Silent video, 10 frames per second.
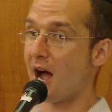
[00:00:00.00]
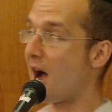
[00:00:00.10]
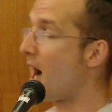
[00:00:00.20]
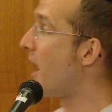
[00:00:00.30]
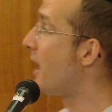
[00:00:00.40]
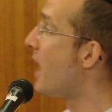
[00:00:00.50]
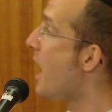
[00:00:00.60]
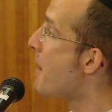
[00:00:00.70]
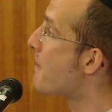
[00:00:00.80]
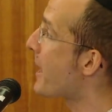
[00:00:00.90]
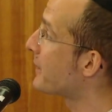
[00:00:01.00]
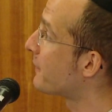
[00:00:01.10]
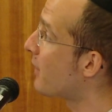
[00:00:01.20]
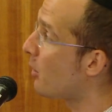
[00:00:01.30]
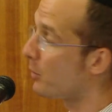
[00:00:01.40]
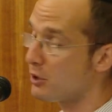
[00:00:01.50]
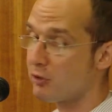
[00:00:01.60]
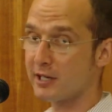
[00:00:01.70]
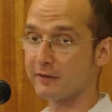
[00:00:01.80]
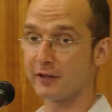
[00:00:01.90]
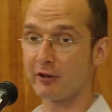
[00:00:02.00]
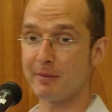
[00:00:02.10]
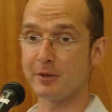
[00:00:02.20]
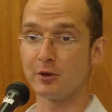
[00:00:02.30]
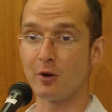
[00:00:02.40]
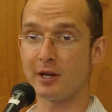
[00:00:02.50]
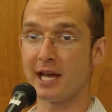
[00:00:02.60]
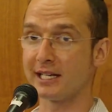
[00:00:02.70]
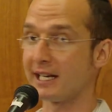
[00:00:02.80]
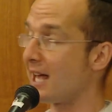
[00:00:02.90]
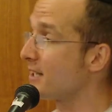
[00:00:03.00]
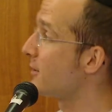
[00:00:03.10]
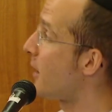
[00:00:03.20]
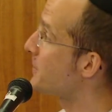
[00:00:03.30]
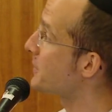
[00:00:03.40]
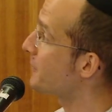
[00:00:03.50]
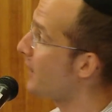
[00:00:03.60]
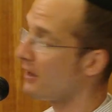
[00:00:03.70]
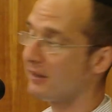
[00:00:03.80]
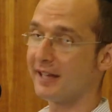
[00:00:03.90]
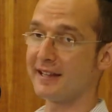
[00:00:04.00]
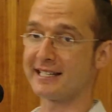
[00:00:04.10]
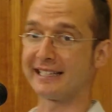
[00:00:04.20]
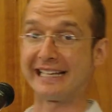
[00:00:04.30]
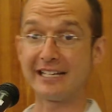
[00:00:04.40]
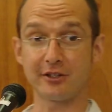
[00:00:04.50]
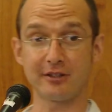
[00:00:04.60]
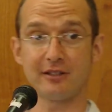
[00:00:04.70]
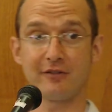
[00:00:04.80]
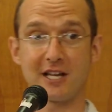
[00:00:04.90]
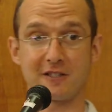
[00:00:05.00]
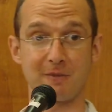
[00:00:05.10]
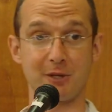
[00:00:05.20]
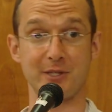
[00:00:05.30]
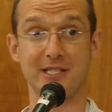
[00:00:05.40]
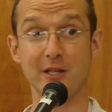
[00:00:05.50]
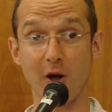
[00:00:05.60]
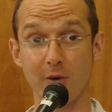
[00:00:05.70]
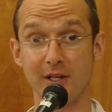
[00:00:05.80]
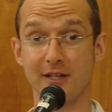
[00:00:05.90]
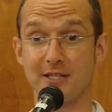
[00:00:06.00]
By default, when you create a Flutter app, you don't get an analysis options file, and that's a linter, if you guys are familiar with C coding or